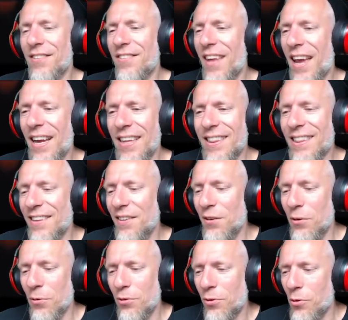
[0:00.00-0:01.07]
hate the
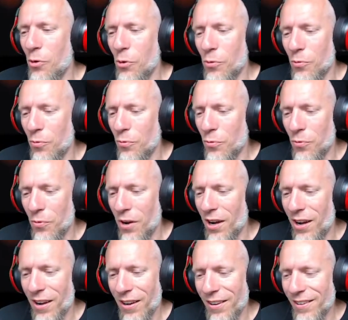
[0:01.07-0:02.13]
new school
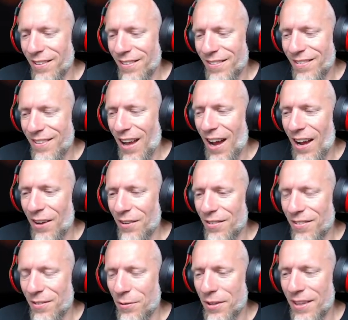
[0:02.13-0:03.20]
uh,
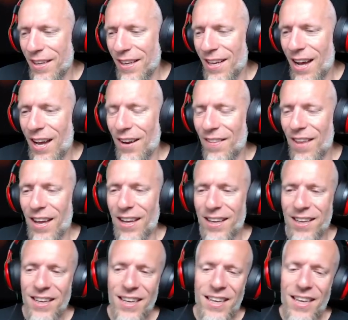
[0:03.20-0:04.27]
styles where they kind of
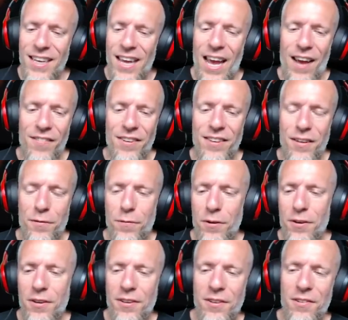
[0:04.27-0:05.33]
like have a
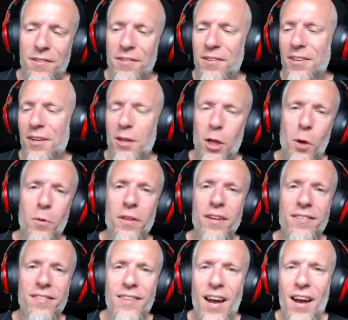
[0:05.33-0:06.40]
different clothing
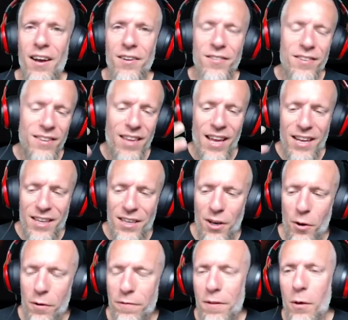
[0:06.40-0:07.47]
styles and like you
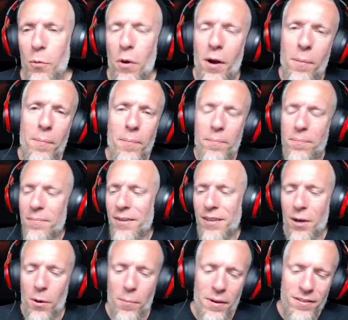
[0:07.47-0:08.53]
know if they wear you
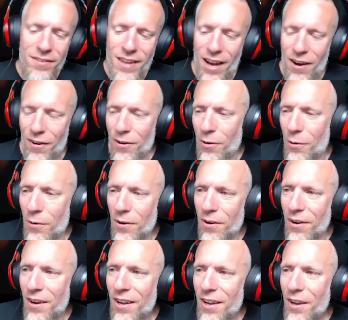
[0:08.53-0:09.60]
know mascara
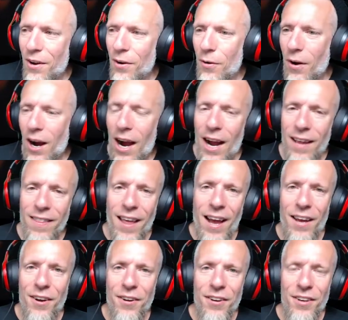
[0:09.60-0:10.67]
or or
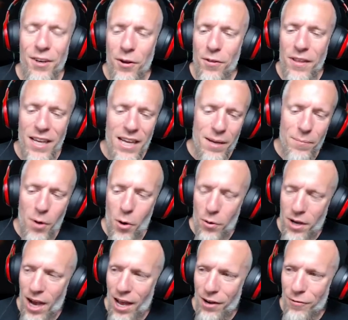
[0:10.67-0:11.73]
eyeliner, you know, the emo
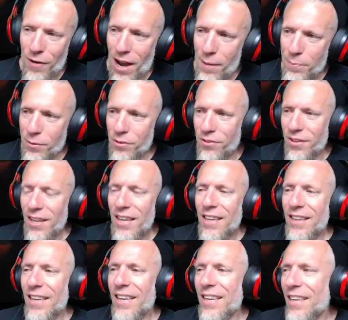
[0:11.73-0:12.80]
kind of rappers.
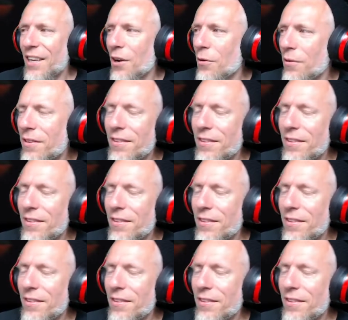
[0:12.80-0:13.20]
You know,